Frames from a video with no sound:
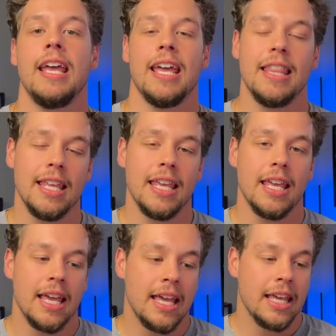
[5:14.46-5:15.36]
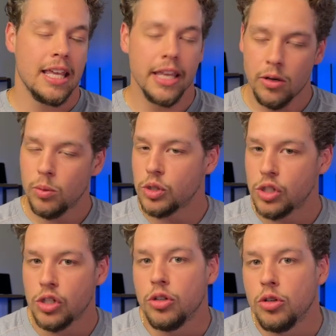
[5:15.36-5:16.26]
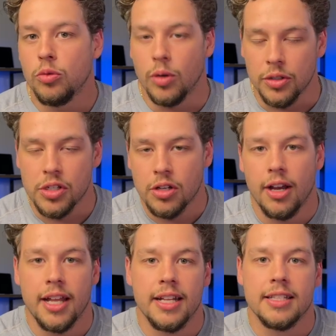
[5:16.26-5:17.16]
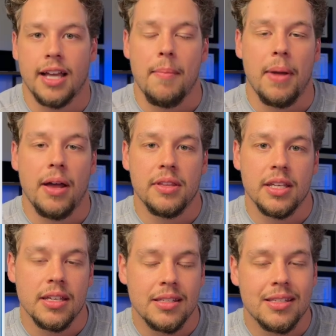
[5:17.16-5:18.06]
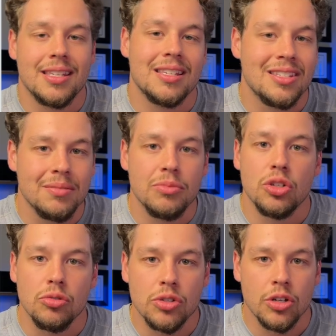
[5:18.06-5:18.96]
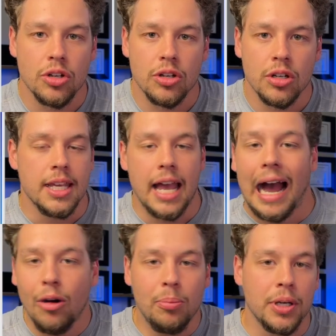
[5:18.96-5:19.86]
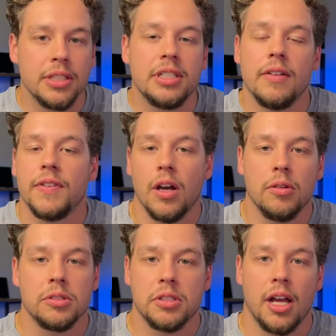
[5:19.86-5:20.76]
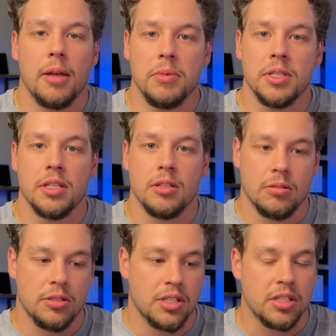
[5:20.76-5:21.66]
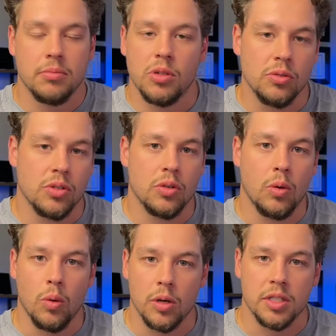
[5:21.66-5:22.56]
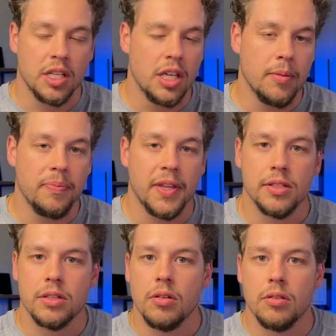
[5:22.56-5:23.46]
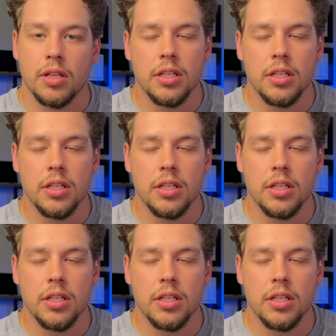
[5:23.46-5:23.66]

in the equal to, we'll just go ahead and type out the system user. The output of the owner type is either system user or team. And so then